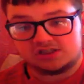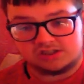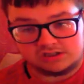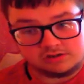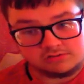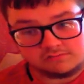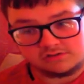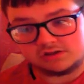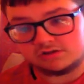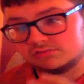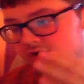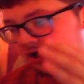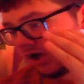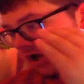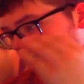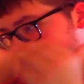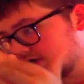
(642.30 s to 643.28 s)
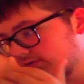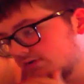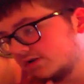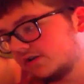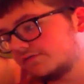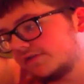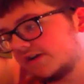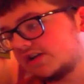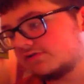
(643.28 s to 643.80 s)
which is a good result.
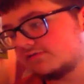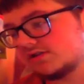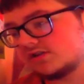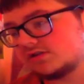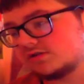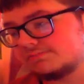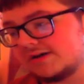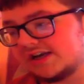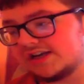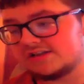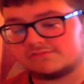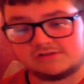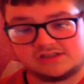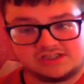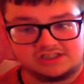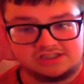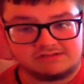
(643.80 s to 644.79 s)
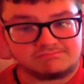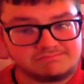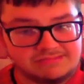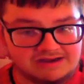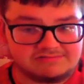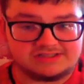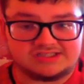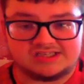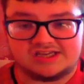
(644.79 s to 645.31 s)
2-1 defeat to Crystal Palace, which is
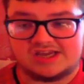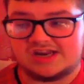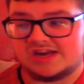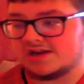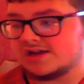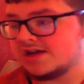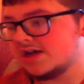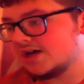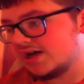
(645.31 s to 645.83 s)
embarrassing.